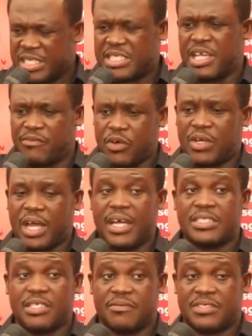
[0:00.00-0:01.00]
several
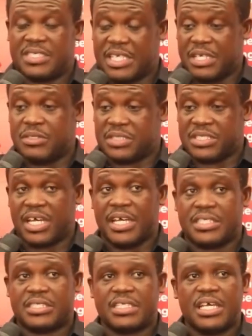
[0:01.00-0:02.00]
kinds of skill
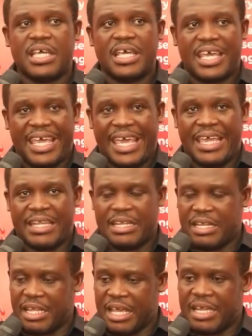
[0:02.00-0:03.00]
sets
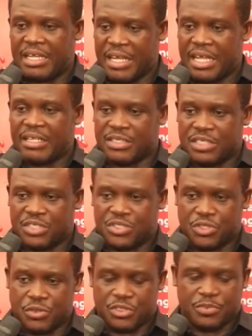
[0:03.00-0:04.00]
in the
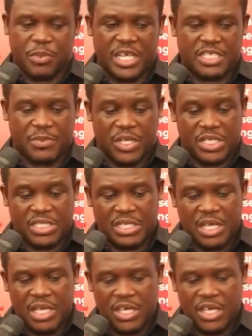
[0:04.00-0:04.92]
digital space, because